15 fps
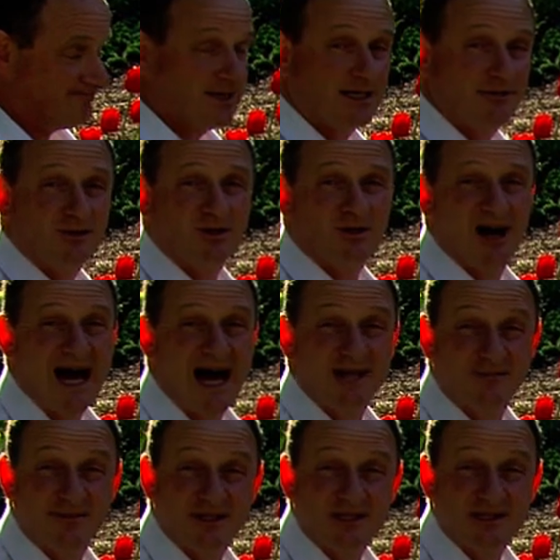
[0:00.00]
believe it or not,
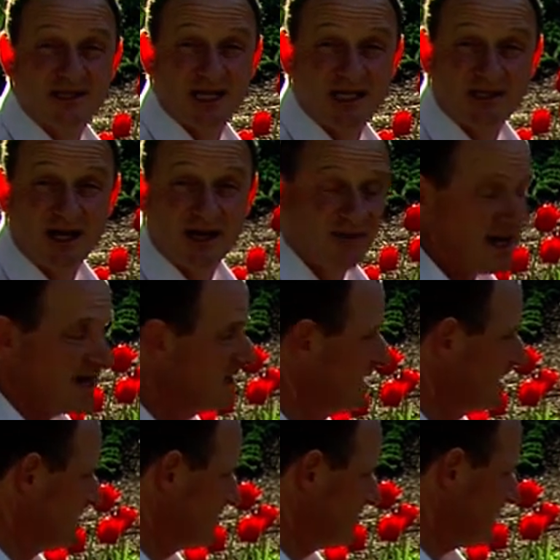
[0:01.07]
aphids, things like that,
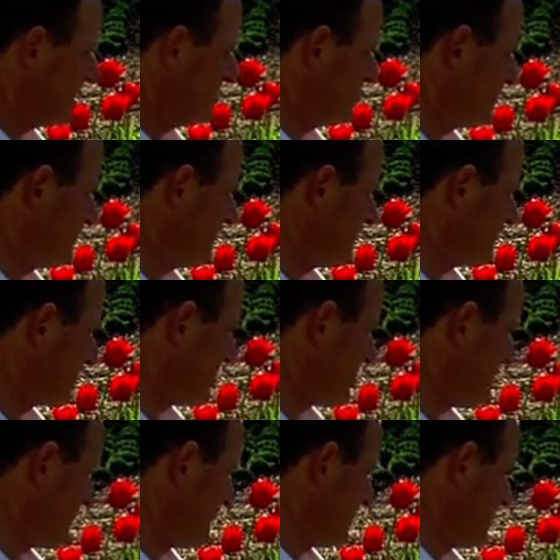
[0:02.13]
that you can
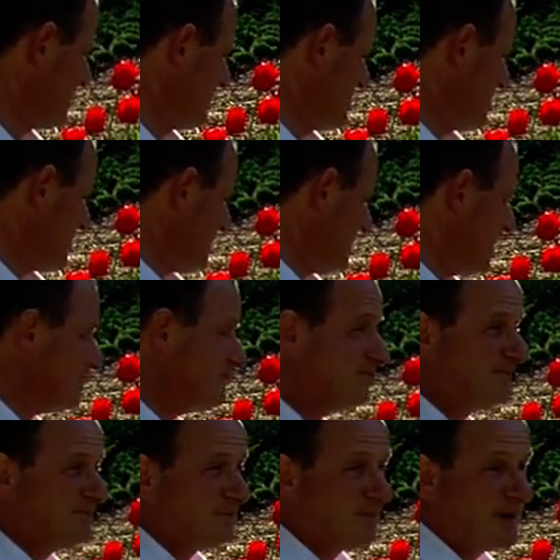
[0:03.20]
photograph. But
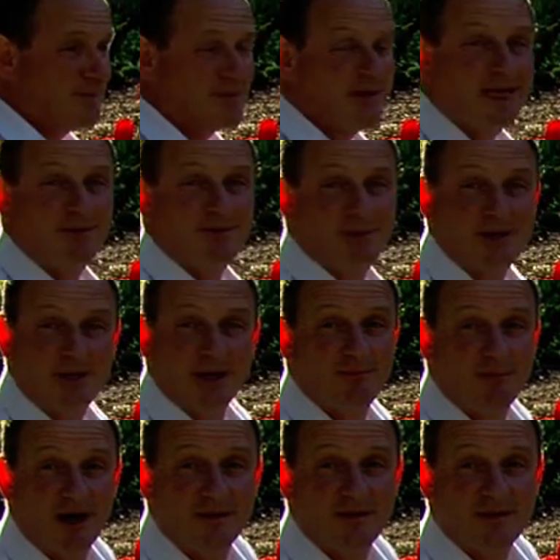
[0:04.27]
bearing
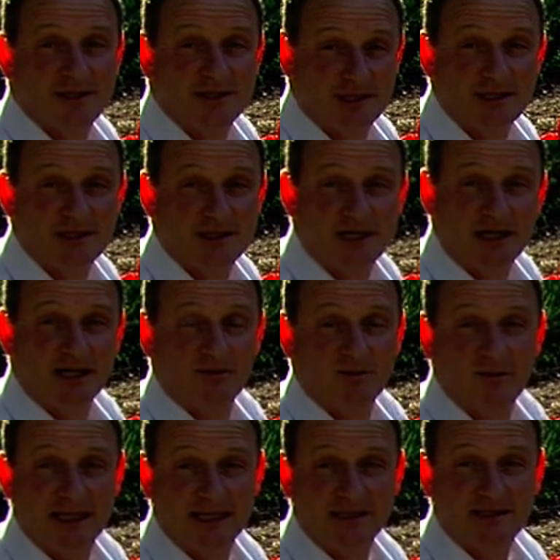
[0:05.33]
in mind that this is the
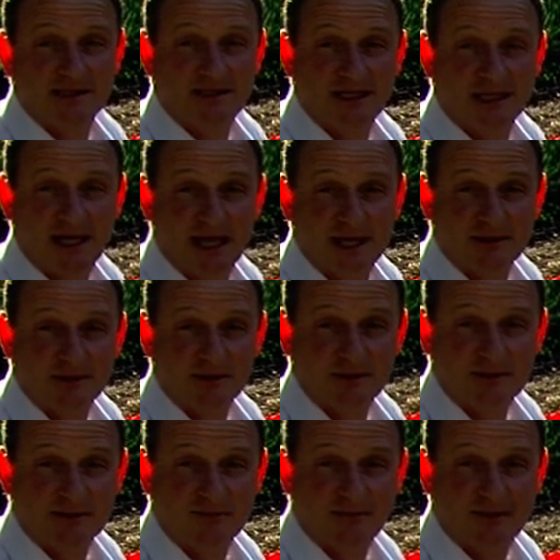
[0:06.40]
Wellington City
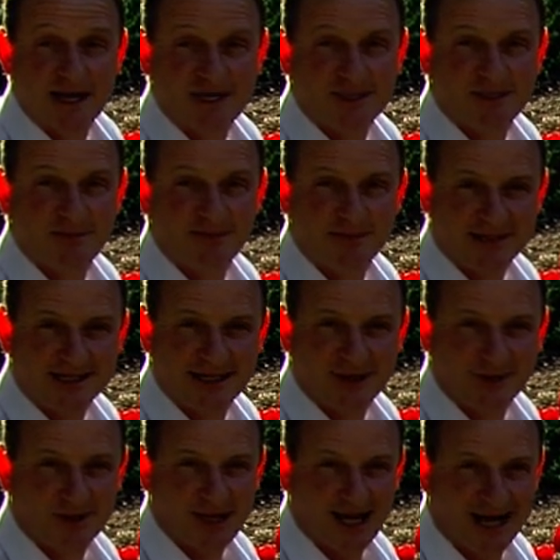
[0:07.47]
Council's flagship
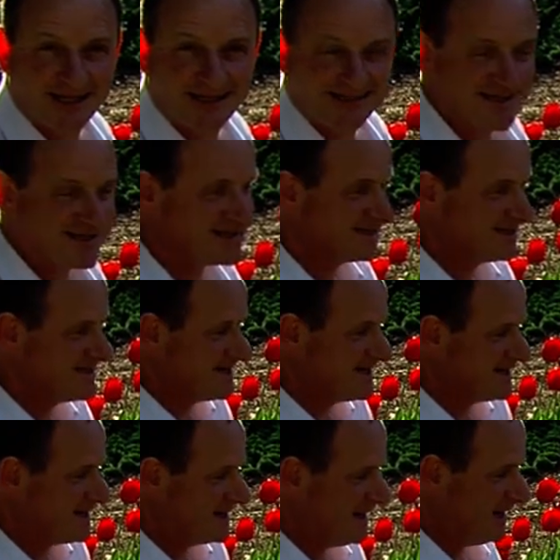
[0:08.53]
botanical gardens,
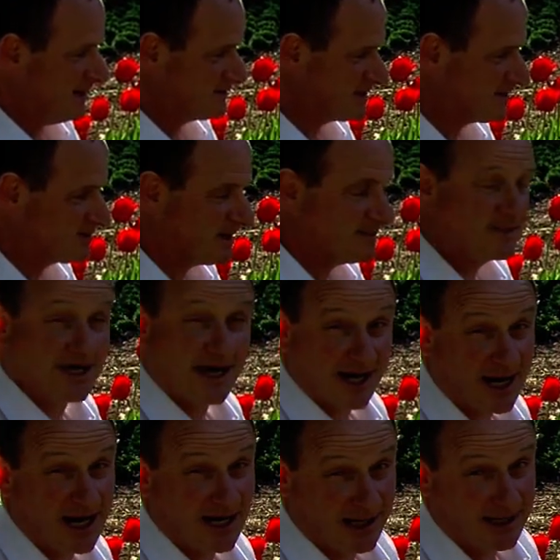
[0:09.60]
sometimes they
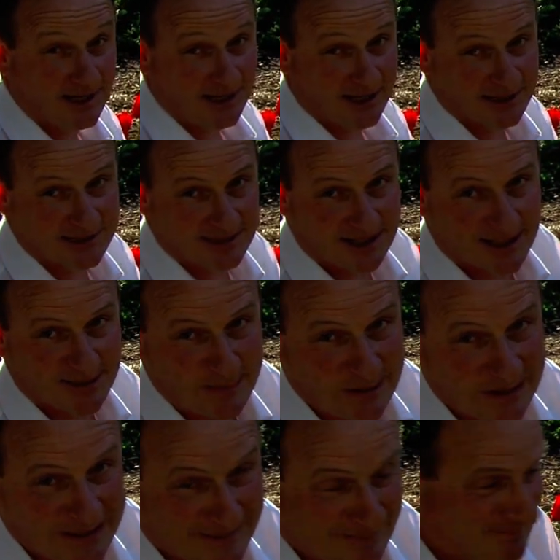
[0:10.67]
are hard to come
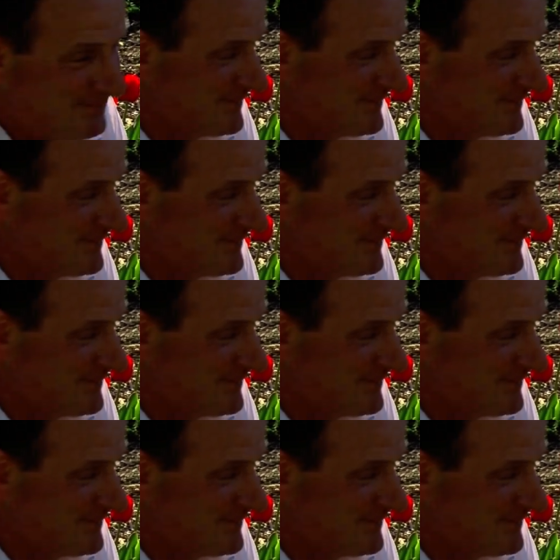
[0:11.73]
by.